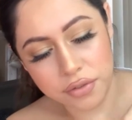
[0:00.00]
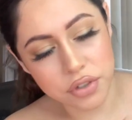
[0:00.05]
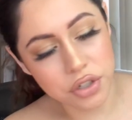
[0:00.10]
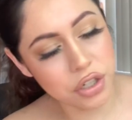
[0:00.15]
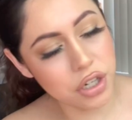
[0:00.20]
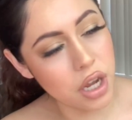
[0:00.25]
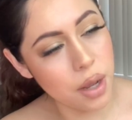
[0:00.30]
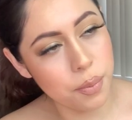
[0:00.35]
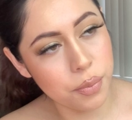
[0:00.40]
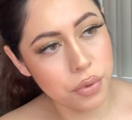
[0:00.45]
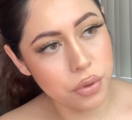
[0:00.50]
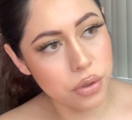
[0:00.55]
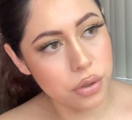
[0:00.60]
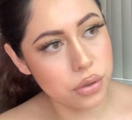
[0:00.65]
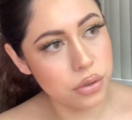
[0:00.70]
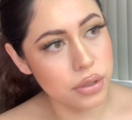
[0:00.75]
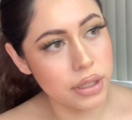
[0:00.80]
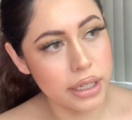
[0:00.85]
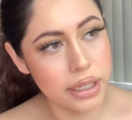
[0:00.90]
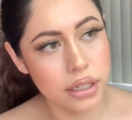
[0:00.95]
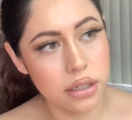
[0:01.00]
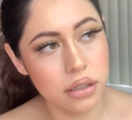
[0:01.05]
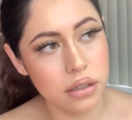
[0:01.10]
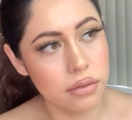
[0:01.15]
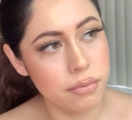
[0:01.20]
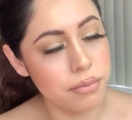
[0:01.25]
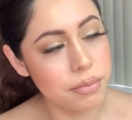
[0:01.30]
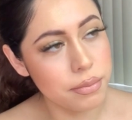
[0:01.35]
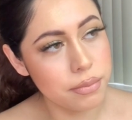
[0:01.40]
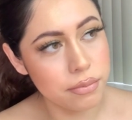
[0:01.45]
a couple, like,
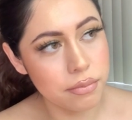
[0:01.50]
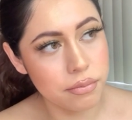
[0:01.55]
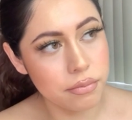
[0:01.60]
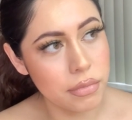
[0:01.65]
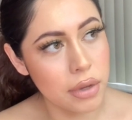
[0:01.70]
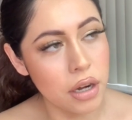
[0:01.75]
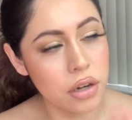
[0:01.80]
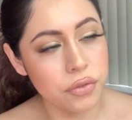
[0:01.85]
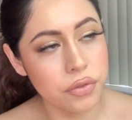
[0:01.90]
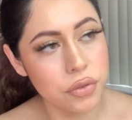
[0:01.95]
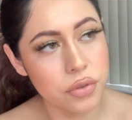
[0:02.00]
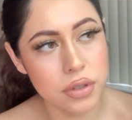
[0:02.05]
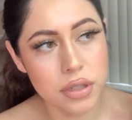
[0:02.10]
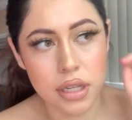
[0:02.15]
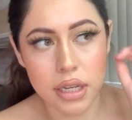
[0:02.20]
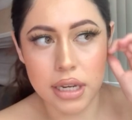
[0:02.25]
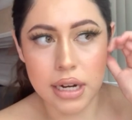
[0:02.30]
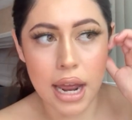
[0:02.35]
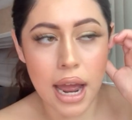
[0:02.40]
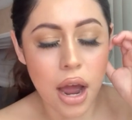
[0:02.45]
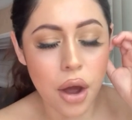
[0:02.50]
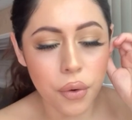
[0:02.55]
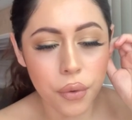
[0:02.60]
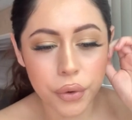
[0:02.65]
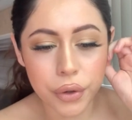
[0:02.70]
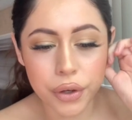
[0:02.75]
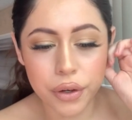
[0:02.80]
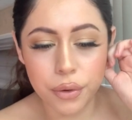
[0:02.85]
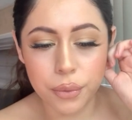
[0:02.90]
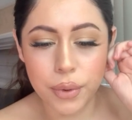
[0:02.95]
I don't know if it was like an
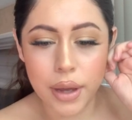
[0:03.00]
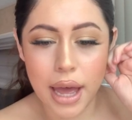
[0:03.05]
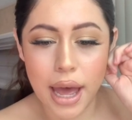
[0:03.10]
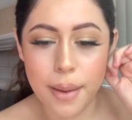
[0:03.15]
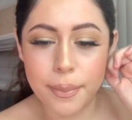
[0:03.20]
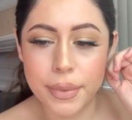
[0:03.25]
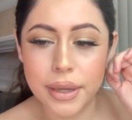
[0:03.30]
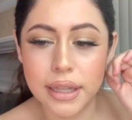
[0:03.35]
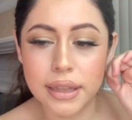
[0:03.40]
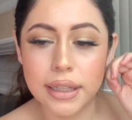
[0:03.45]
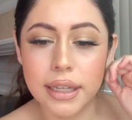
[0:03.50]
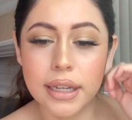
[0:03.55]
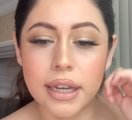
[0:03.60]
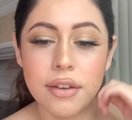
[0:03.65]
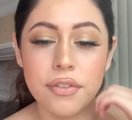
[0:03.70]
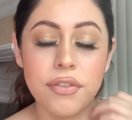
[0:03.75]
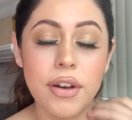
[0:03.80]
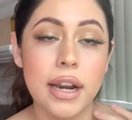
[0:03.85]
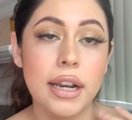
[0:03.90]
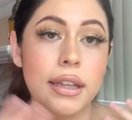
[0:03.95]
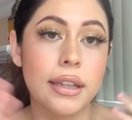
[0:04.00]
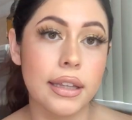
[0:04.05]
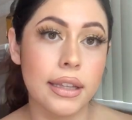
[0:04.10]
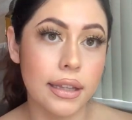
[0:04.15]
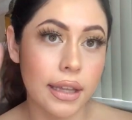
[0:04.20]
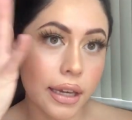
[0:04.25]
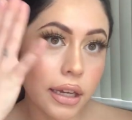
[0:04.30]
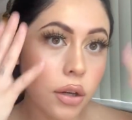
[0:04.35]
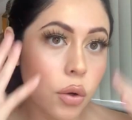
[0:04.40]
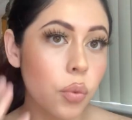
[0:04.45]
hour, what happened, like, I finally
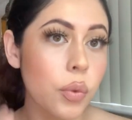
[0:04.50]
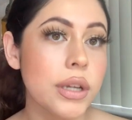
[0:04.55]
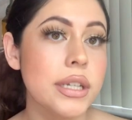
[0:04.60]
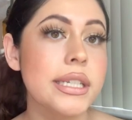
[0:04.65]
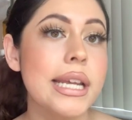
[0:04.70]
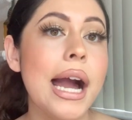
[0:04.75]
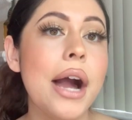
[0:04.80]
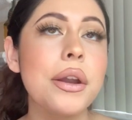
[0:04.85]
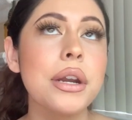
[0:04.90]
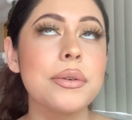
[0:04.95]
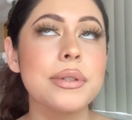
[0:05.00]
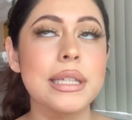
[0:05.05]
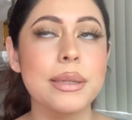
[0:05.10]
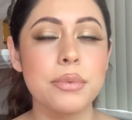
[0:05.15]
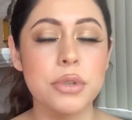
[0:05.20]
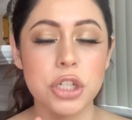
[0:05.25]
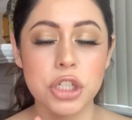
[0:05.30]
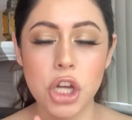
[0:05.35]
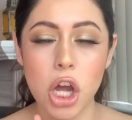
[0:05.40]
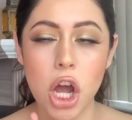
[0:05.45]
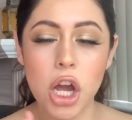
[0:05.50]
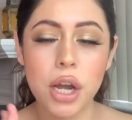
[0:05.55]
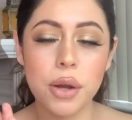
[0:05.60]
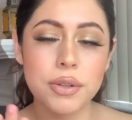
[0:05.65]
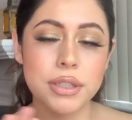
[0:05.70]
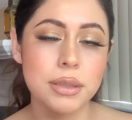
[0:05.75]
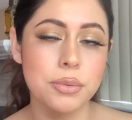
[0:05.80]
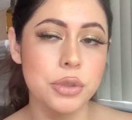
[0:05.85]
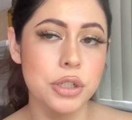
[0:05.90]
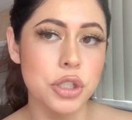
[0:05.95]
like went down. I was able to talk, I
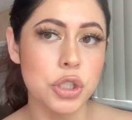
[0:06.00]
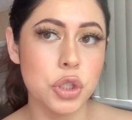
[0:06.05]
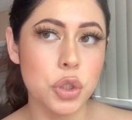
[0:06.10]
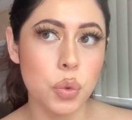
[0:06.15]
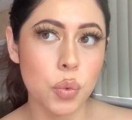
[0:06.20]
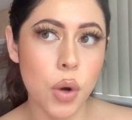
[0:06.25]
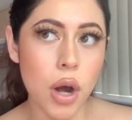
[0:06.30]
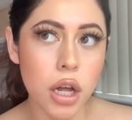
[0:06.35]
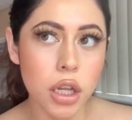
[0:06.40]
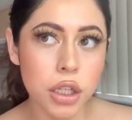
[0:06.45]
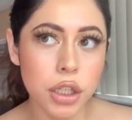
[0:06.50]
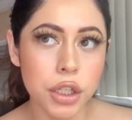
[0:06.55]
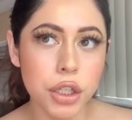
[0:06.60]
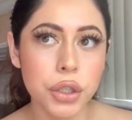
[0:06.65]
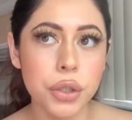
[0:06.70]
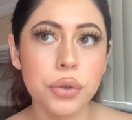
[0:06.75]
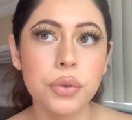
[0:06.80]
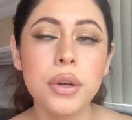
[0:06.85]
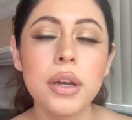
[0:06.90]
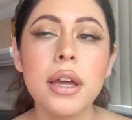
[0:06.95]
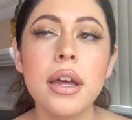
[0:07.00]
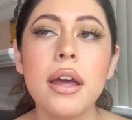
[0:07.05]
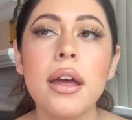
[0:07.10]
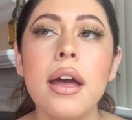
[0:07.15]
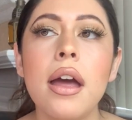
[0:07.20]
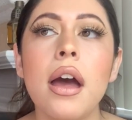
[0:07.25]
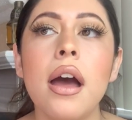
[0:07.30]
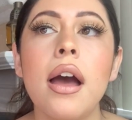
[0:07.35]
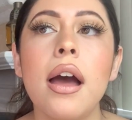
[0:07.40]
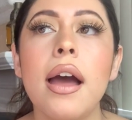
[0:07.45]
was able to swallow,
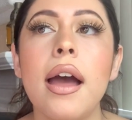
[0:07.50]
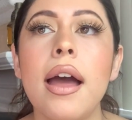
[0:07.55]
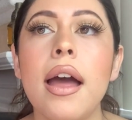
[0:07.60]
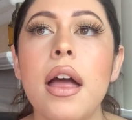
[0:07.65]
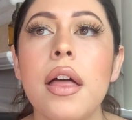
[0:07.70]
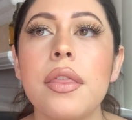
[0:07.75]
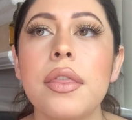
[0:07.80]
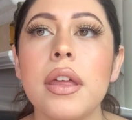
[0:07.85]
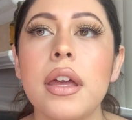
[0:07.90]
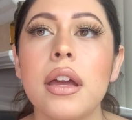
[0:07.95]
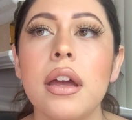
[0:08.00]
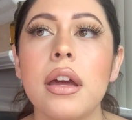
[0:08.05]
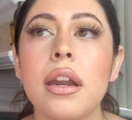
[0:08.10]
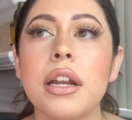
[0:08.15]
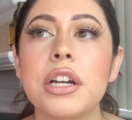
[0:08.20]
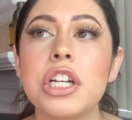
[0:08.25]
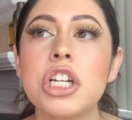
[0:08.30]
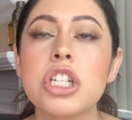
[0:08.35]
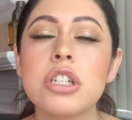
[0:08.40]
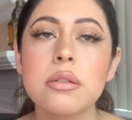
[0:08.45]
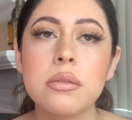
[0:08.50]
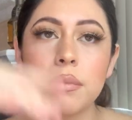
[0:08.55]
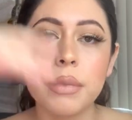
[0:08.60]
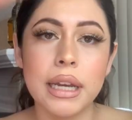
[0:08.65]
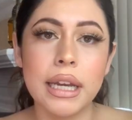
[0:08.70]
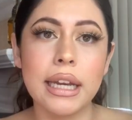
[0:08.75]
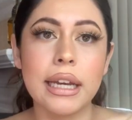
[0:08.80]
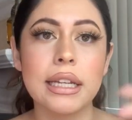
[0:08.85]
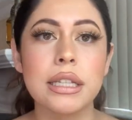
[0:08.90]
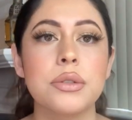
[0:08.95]
and then I just remember
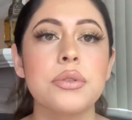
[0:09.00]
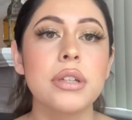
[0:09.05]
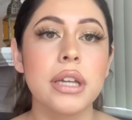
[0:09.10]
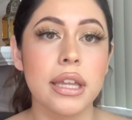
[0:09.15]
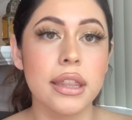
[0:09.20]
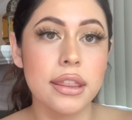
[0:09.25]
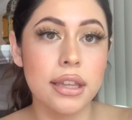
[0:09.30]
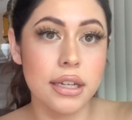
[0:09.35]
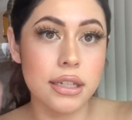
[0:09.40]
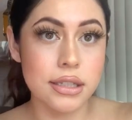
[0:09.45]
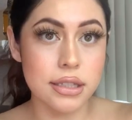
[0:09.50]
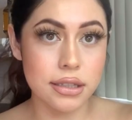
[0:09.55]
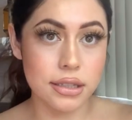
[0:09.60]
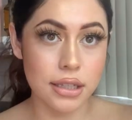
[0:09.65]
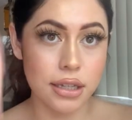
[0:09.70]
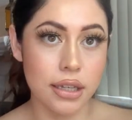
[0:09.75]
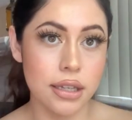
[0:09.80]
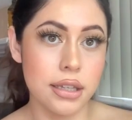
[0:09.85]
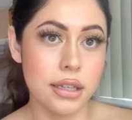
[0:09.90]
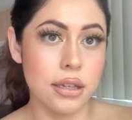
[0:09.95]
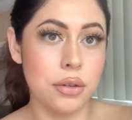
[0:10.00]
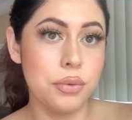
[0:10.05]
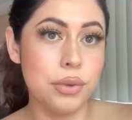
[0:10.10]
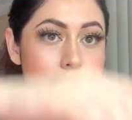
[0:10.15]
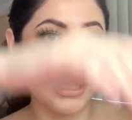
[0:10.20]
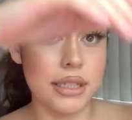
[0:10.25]
my hands were like this. Like, it was